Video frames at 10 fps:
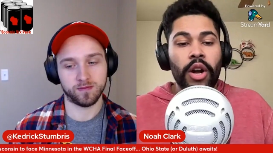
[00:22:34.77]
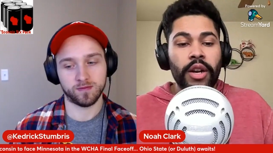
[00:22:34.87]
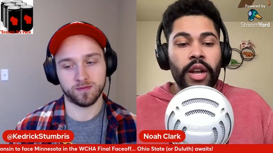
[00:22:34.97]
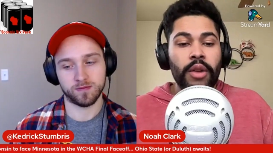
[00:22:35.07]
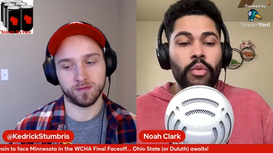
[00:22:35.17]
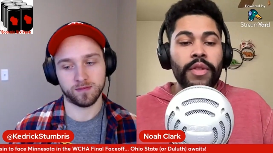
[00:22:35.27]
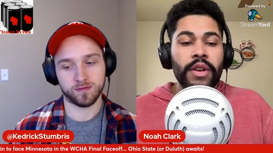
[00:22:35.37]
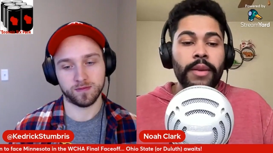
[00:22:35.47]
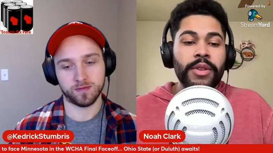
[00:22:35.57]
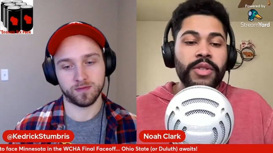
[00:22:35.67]
Speaker 1: on and win the
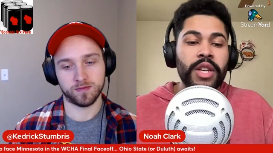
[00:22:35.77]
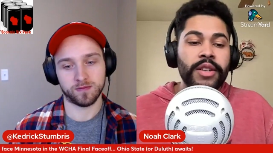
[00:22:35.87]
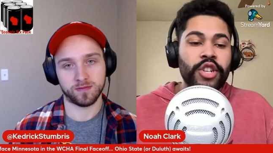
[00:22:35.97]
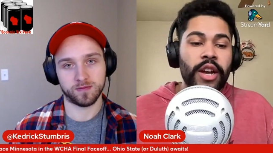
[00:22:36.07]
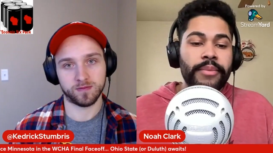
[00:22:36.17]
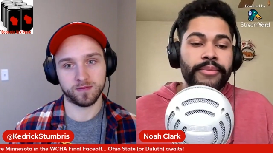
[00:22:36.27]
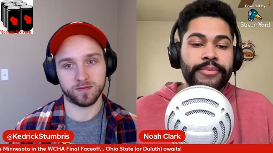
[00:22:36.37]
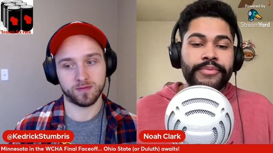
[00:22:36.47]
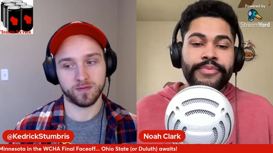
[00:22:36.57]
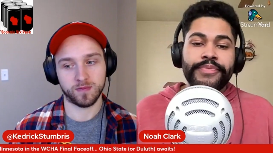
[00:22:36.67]
WCHA.
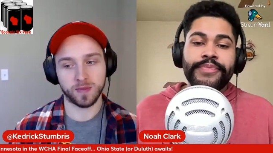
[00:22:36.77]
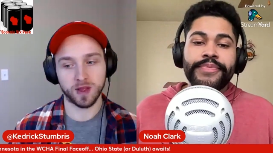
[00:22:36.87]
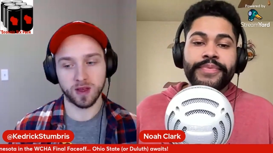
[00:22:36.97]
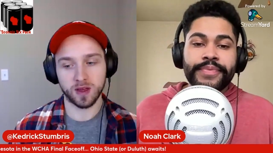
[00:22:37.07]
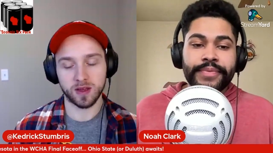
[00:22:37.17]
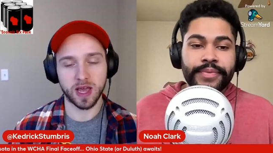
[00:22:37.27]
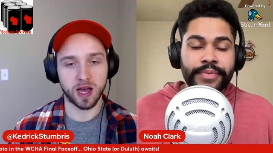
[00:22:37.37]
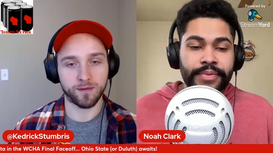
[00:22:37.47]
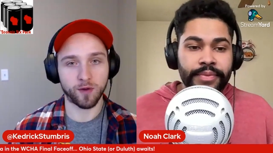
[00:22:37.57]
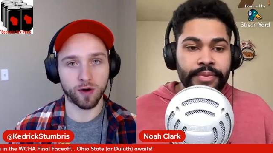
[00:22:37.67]

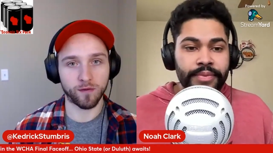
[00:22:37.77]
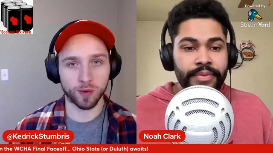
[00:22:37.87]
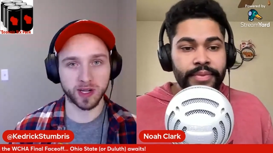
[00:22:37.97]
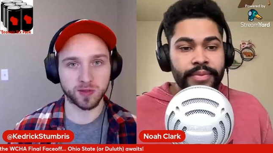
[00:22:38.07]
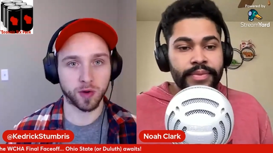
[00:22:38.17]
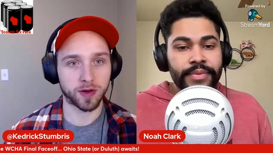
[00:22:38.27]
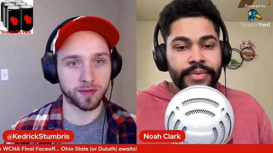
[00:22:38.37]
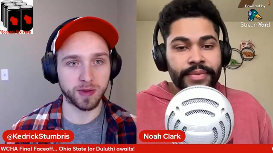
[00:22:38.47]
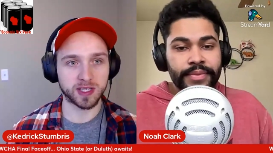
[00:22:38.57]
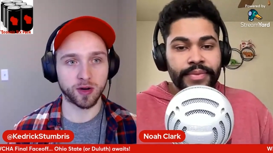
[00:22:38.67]
Speaker 2: Yeah, for what it's
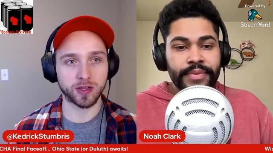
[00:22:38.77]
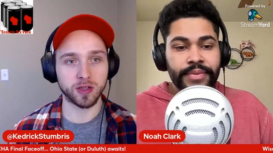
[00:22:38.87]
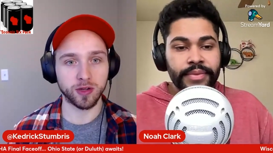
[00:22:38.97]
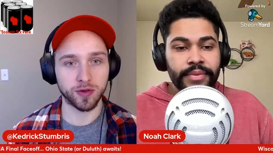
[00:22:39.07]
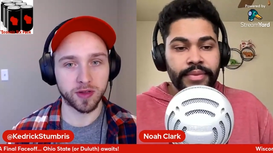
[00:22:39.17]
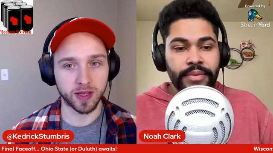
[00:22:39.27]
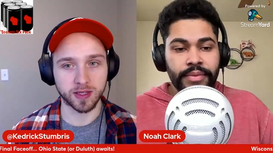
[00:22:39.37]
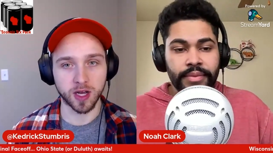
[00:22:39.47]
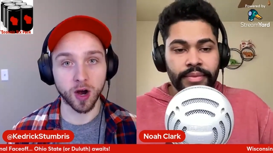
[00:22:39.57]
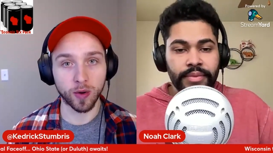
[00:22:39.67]
worth, Minnesota Duluth
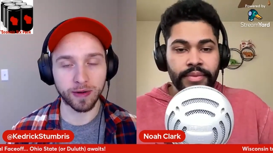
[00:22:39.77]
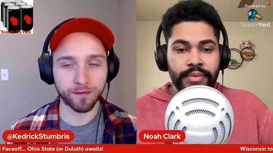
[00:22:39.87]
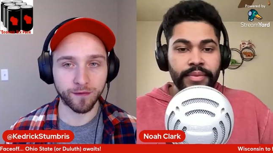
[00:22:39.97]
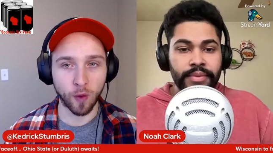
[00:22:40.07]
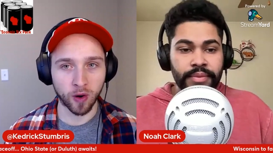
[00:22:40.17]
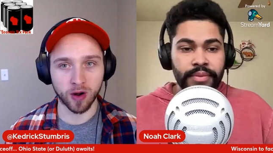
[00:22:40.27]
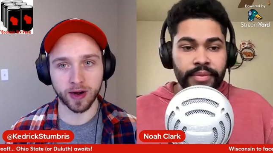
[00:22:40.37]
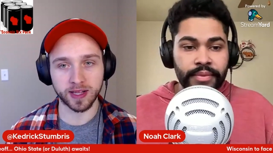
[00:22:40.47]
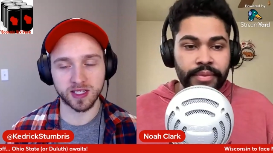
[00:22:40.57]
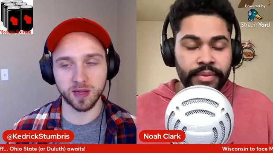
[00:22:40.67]
is
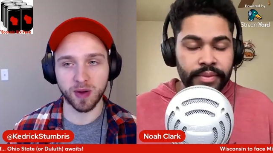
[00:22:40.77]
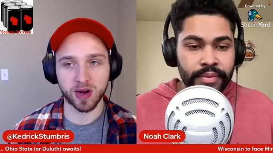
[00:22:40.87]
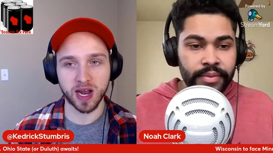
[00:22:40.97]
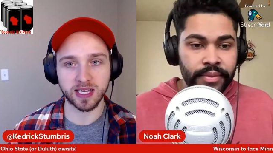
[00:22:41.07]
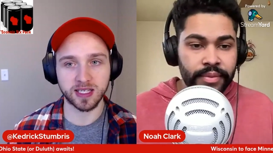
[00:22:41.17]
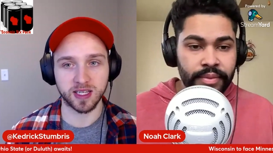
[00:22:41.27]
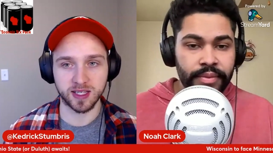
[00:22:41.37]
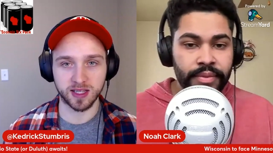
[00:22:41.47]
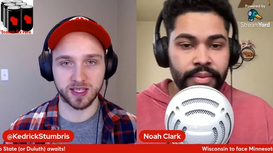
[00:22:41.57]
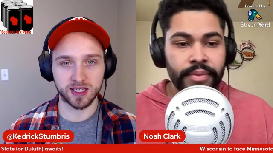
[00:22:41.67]
0-4 against the Buckeyes
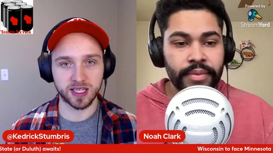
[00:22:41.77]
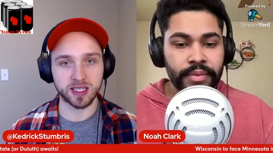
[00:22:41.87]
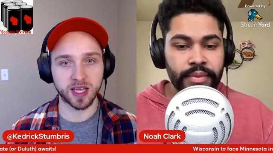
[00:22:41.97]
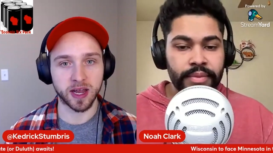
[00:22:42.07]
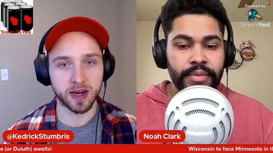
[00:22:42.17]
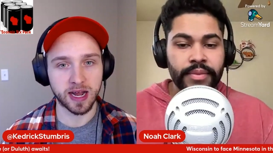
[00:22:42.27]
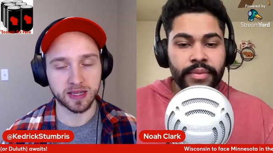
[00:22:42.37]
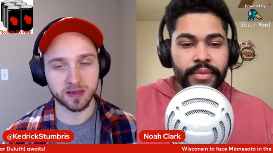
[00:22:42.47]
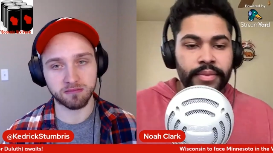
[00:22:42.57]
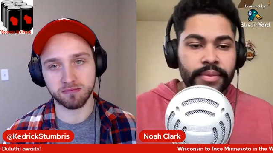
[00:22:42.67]
this season.
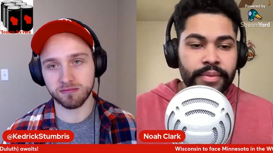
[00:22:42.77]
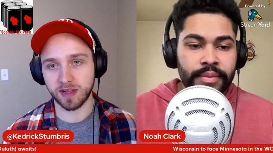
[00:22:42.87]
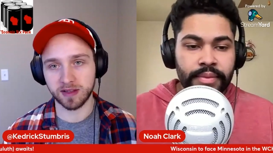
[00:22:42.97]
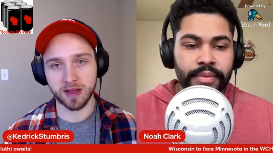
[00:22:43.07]
Not that